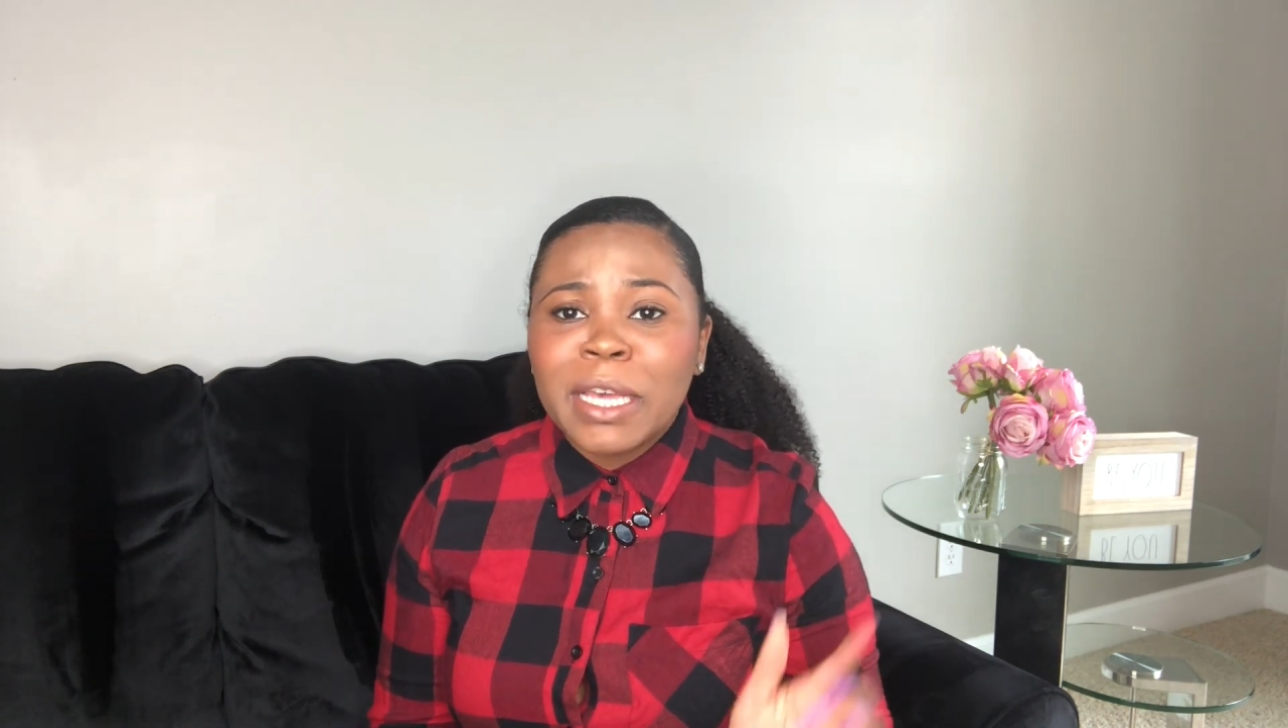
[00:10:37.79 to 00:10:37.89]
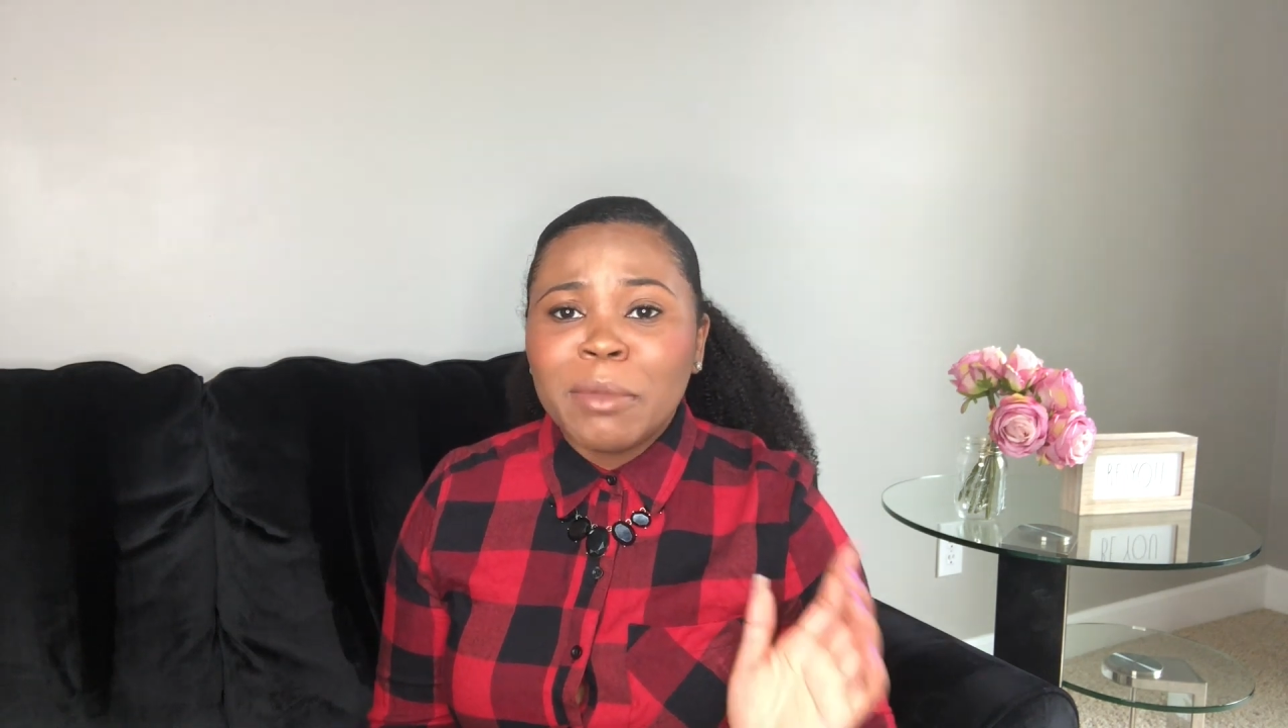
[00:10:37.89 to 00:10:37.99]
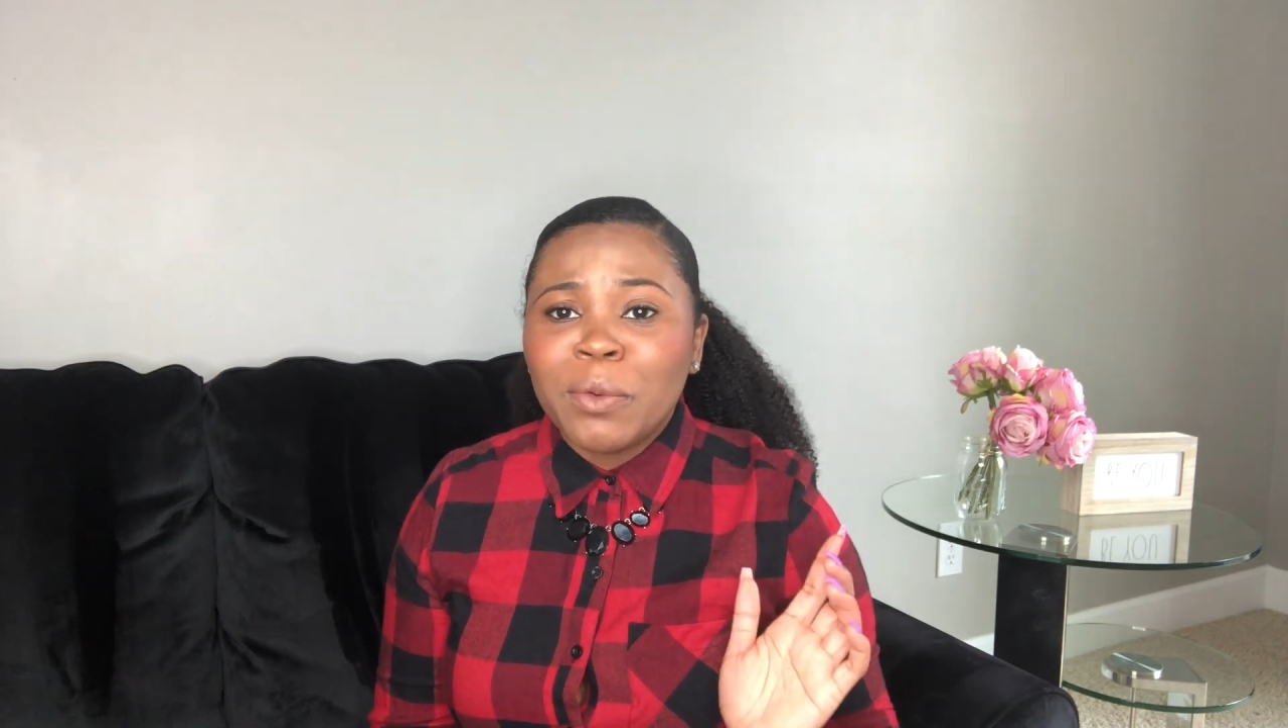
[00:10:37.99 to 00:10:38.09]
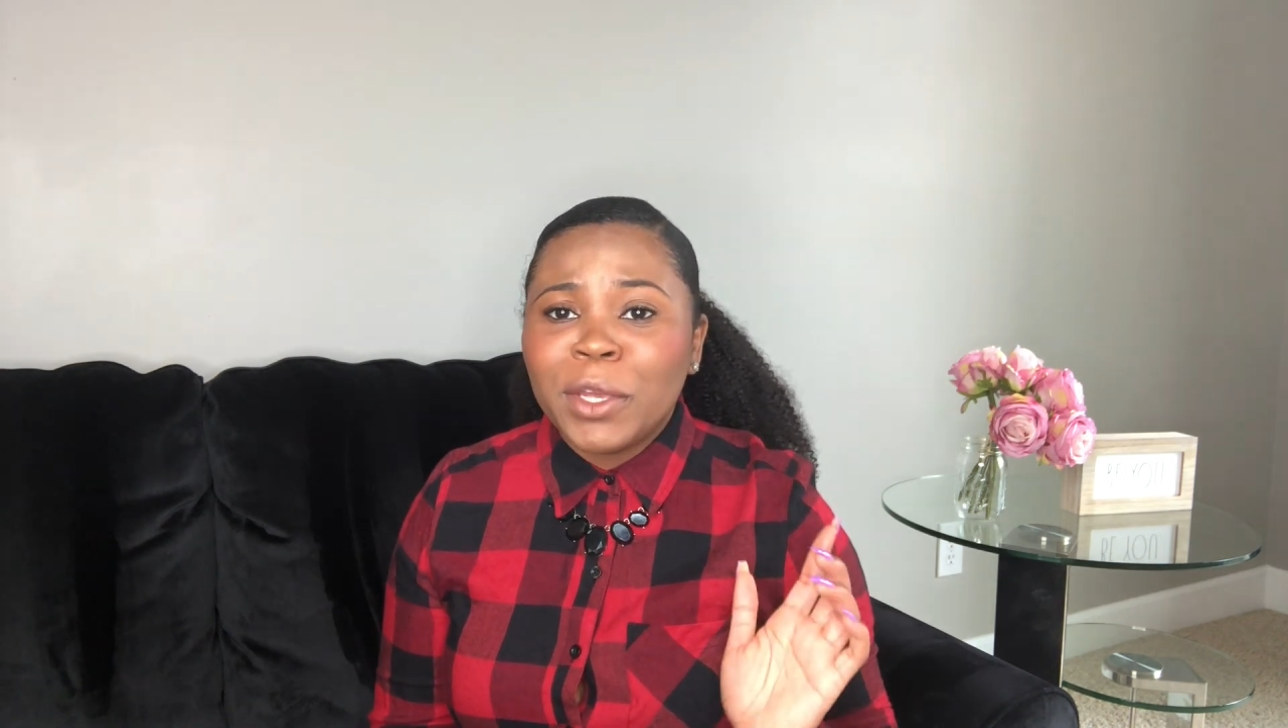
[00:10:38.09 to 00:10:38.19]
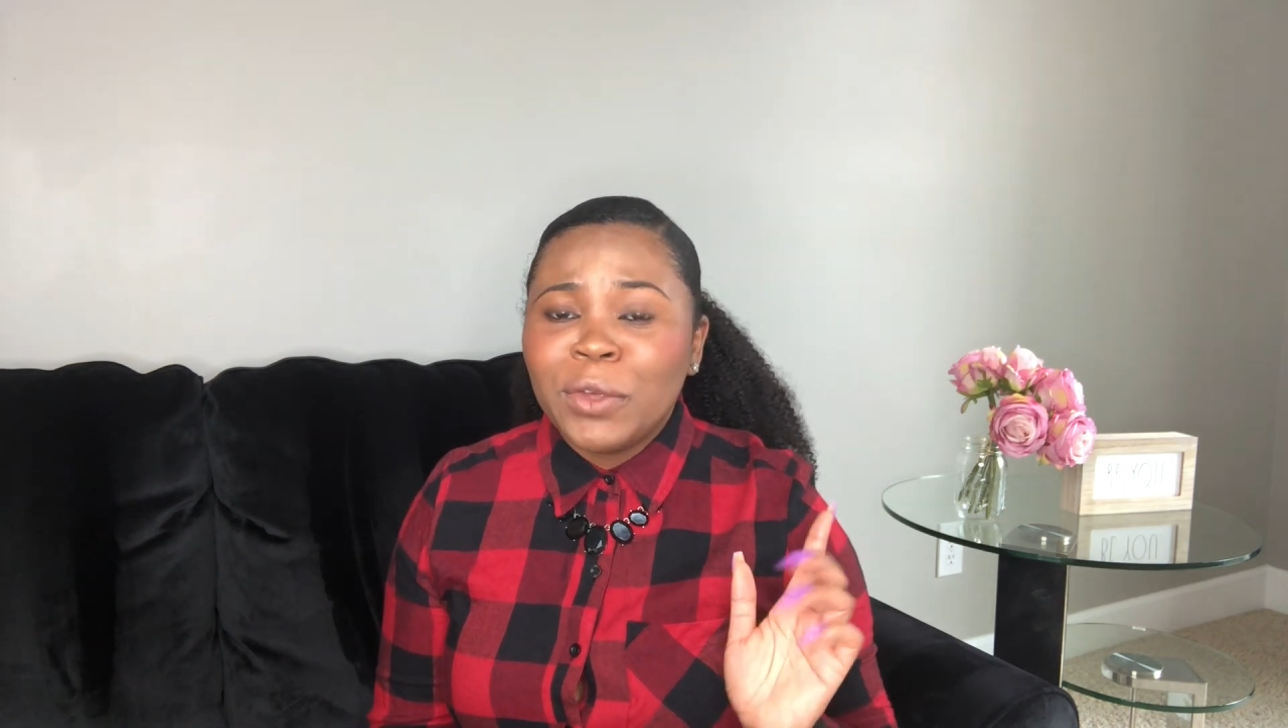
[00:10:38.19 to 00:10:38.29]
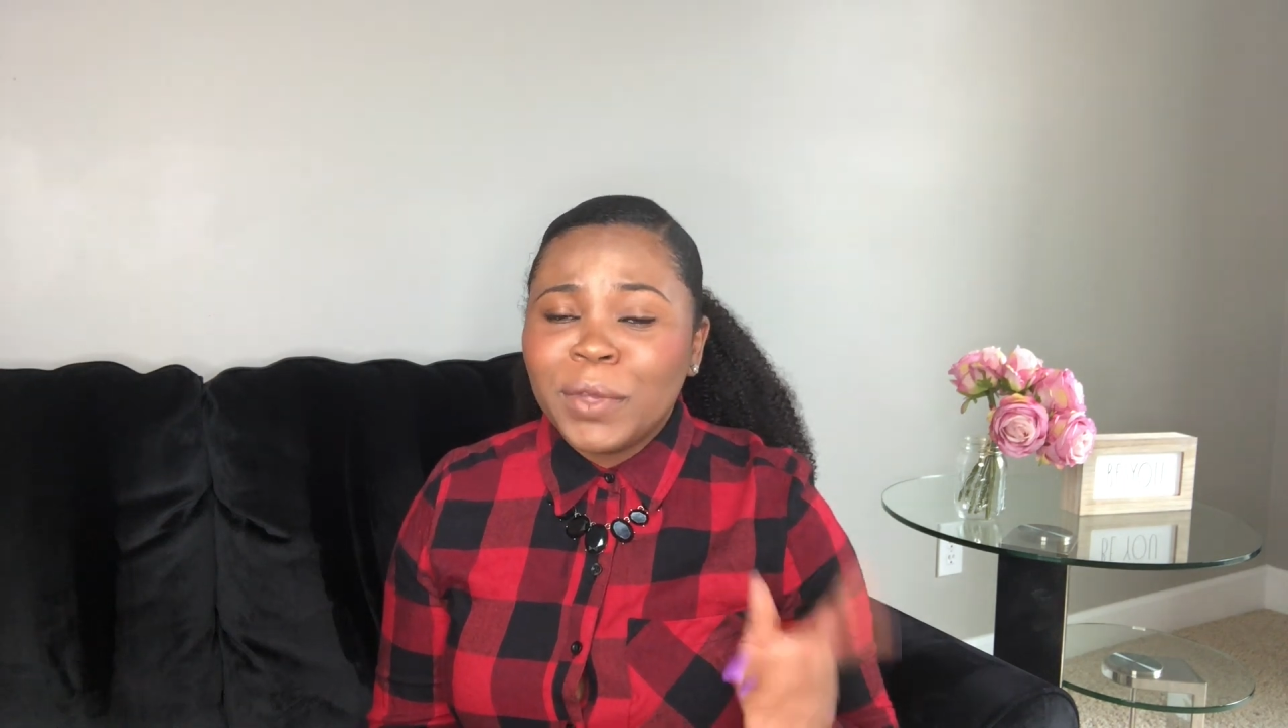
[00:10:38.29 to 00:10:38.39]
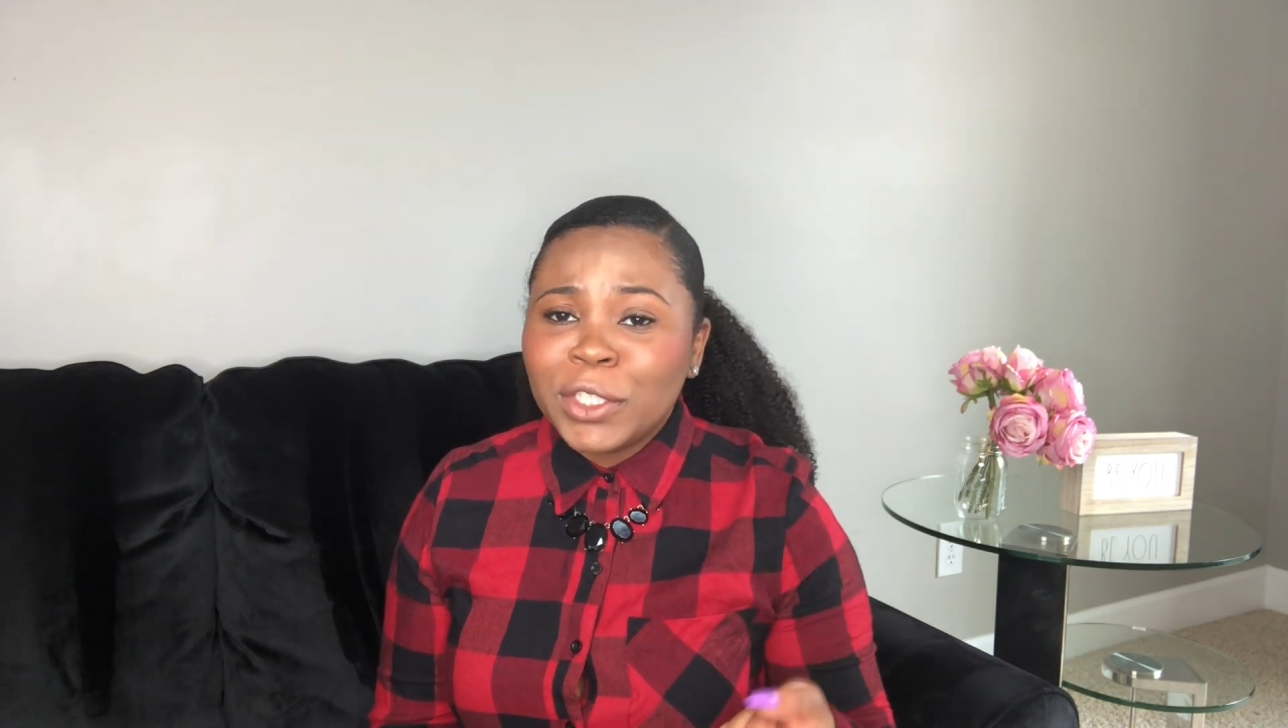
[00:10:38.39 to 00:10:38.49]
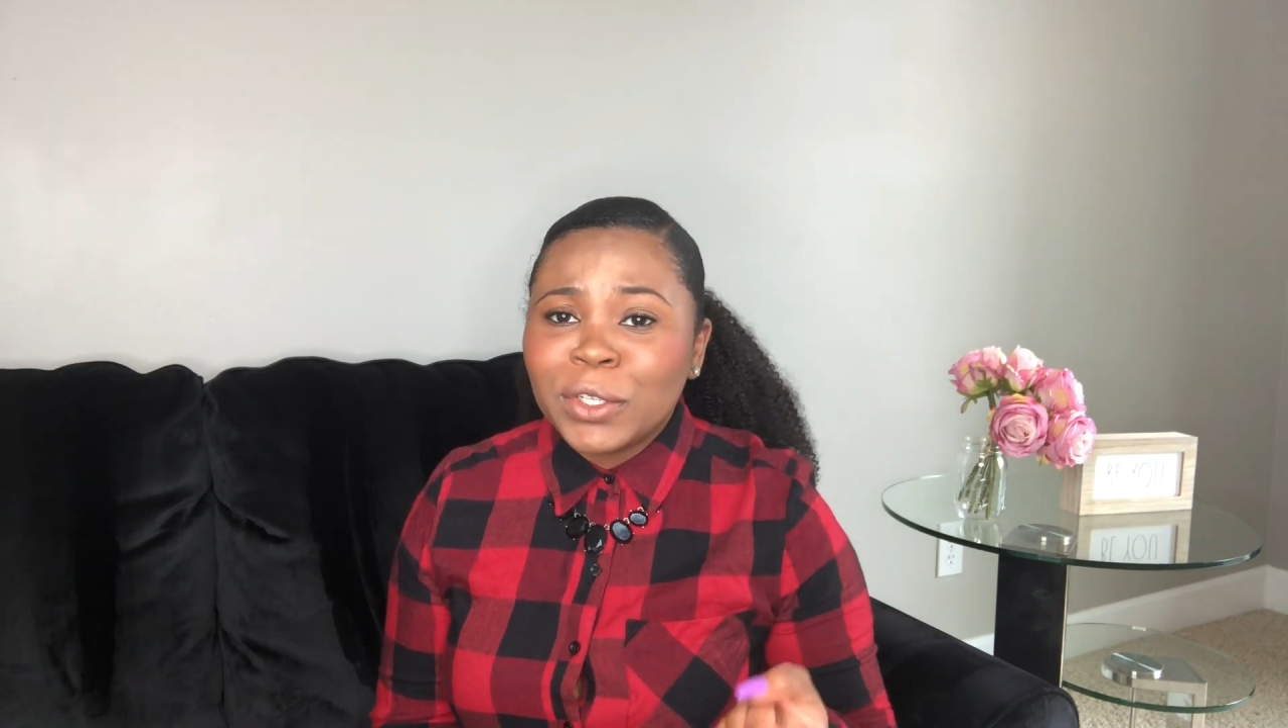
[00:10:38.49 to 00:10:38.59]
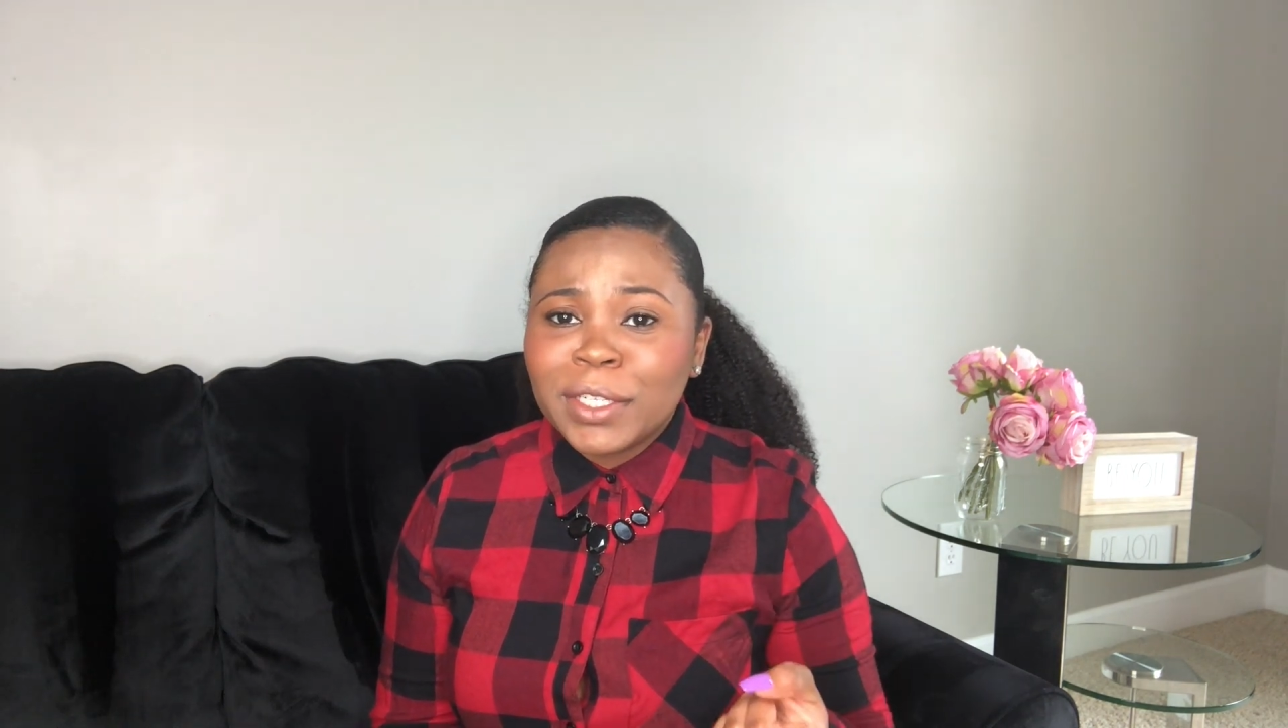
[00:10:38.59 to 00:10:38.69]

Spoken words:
tell me where you get your